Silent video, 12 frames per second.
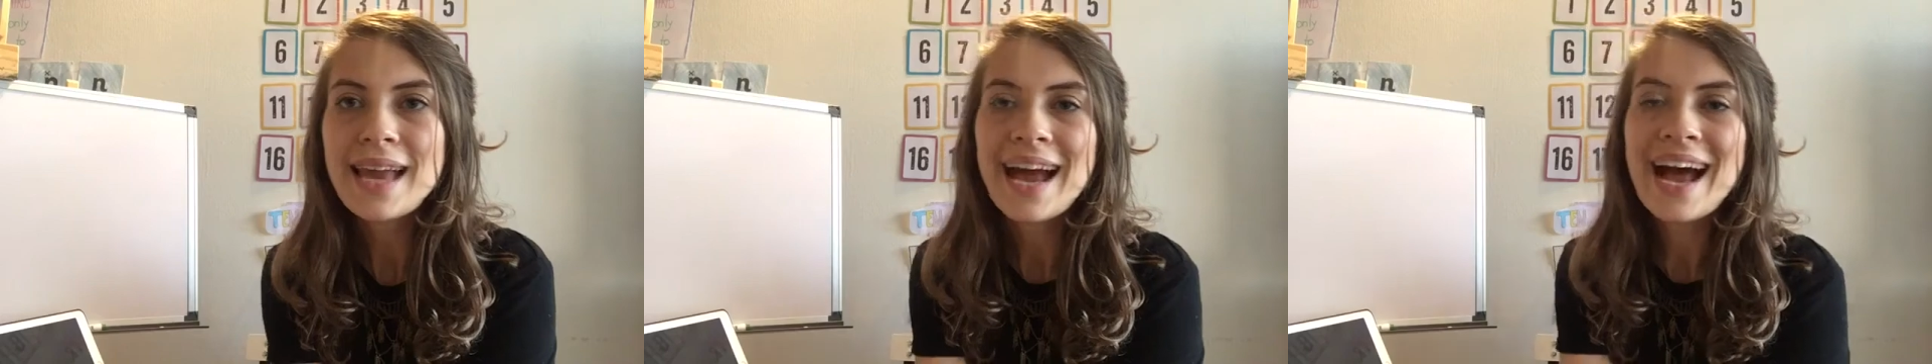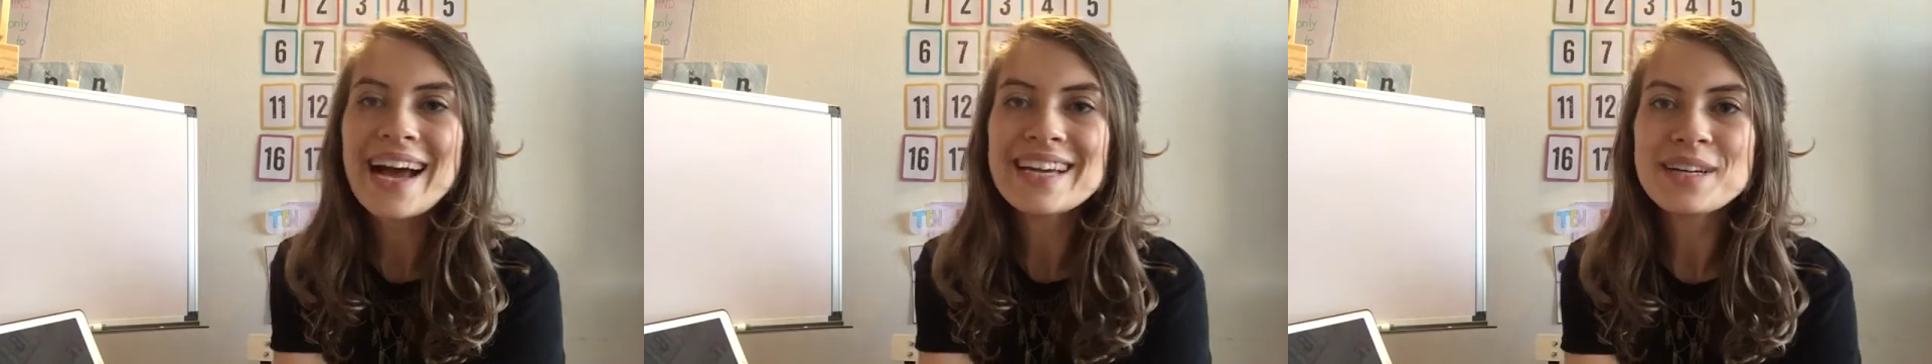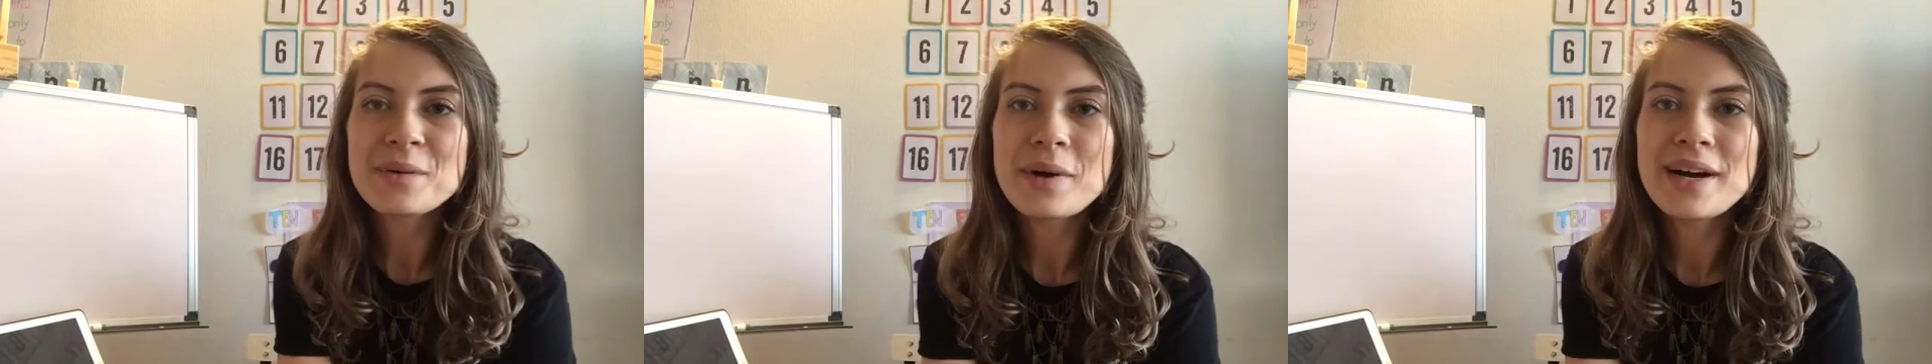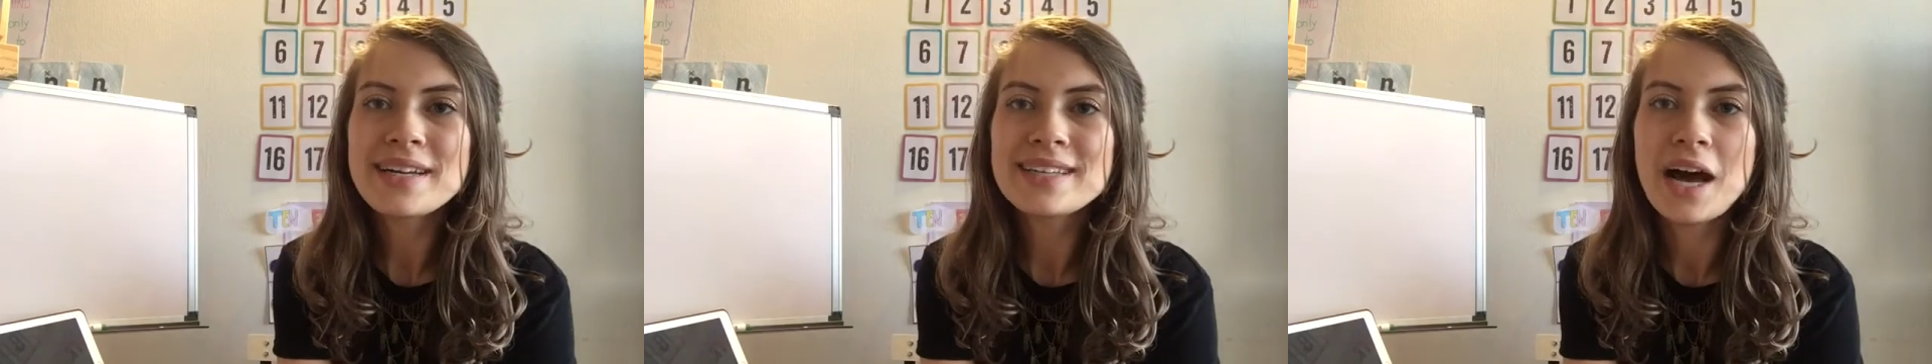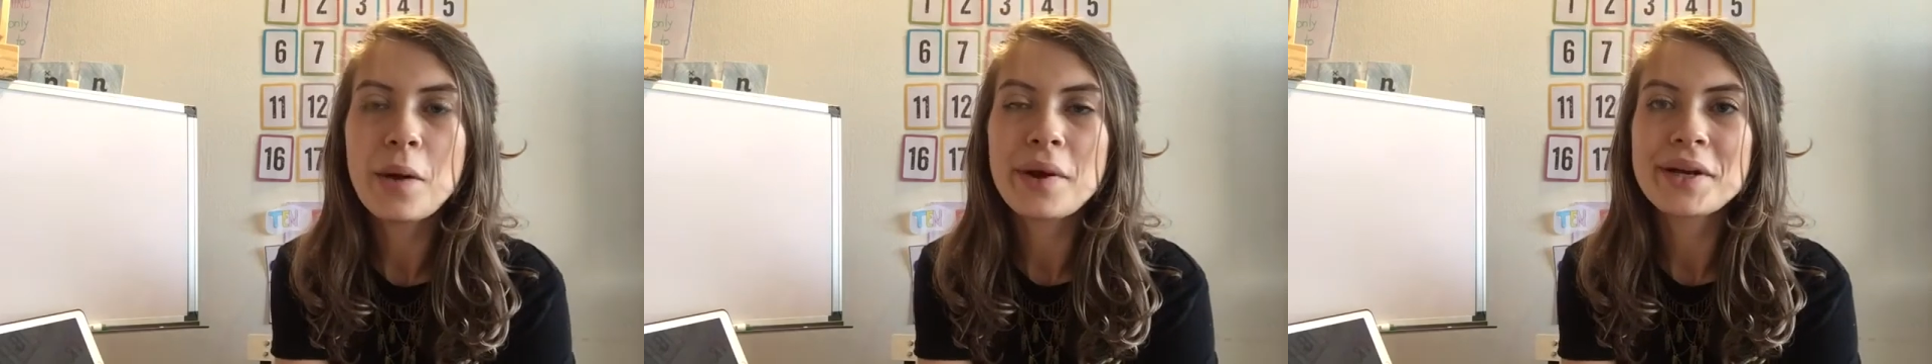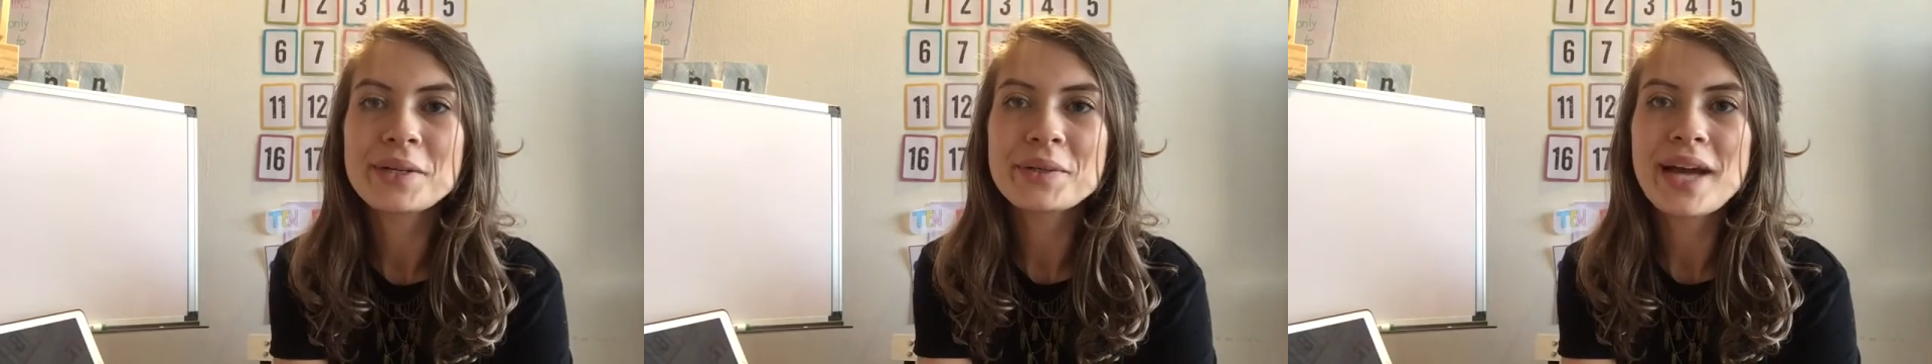Hi everyone, how
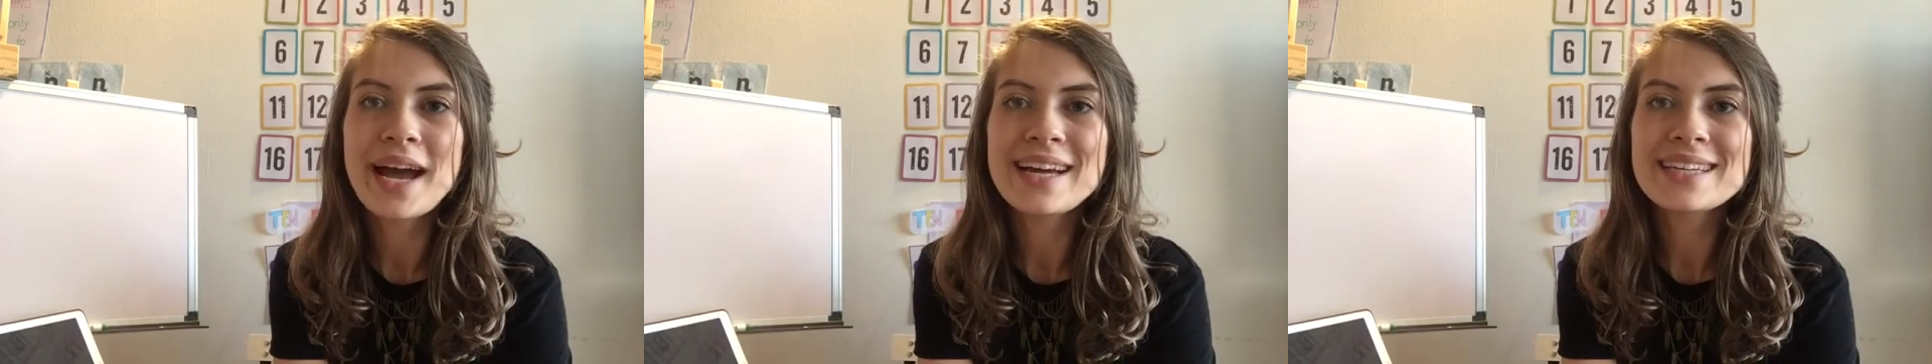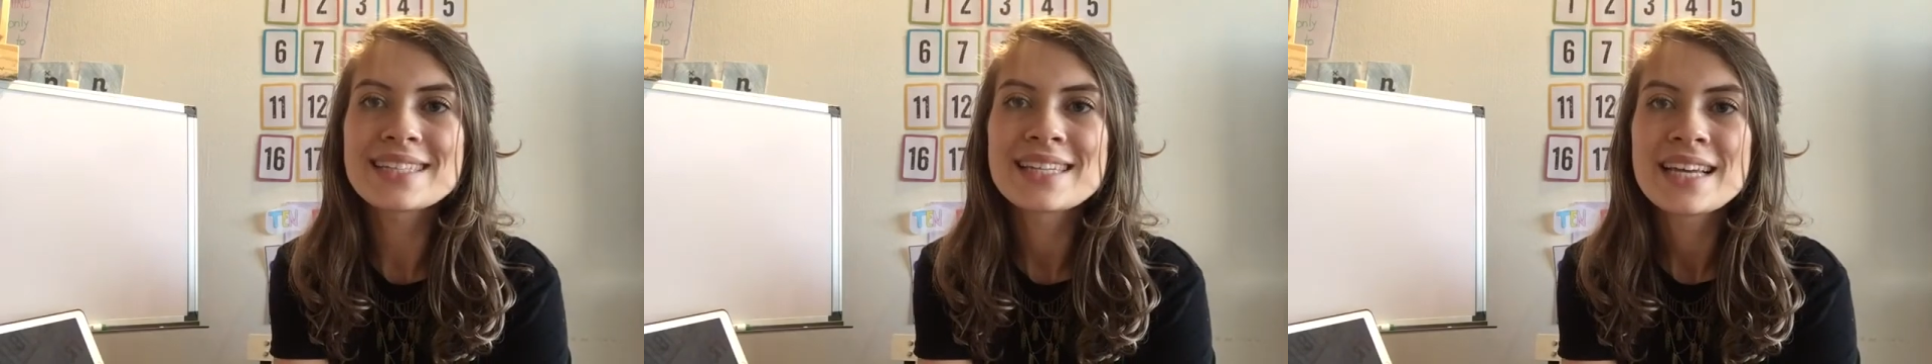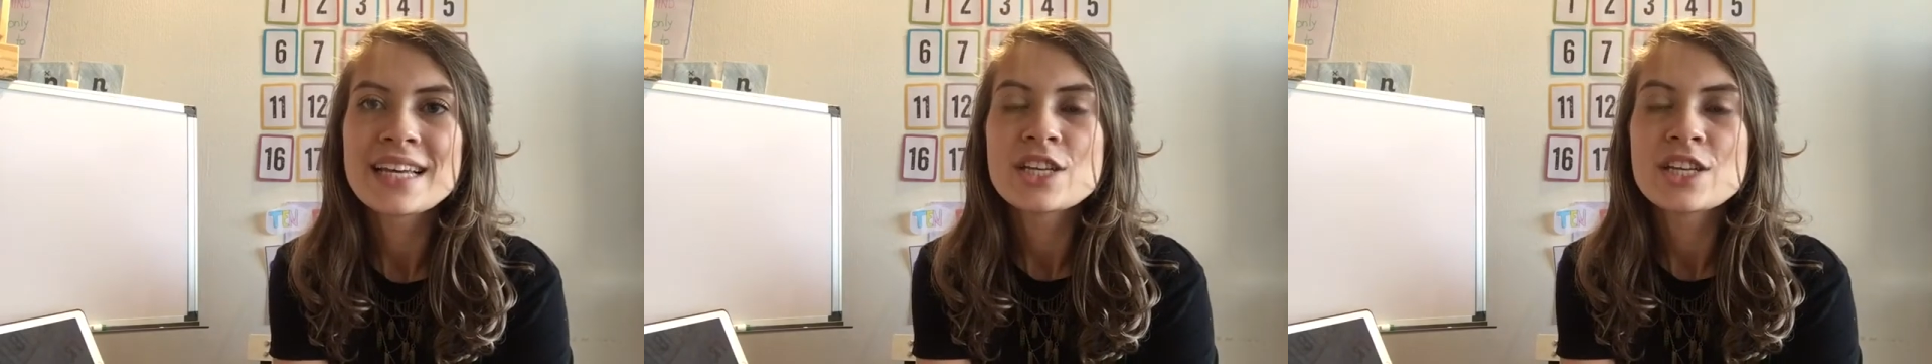are you guys?